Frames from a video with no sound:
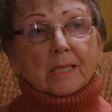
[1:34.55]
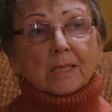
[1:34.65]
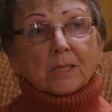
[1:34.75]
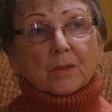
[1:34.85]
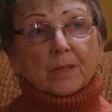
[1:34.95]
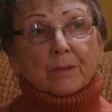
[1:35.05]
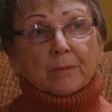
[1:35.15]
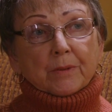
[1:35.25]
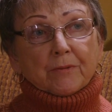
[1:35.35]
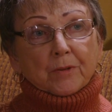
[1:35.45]
So they
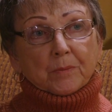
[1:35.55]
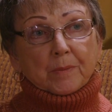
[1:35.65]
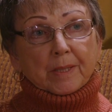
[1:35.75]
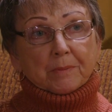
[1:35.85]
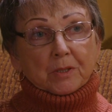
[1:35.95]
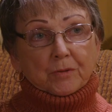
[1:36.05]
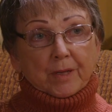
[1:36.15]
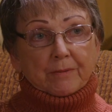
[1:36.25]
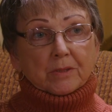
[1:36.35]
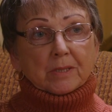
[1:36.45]
referred me up to
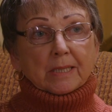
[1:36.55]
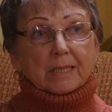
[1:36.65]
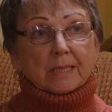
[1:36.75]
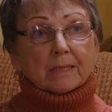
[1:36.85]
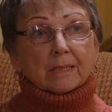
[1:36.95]
Traverse City.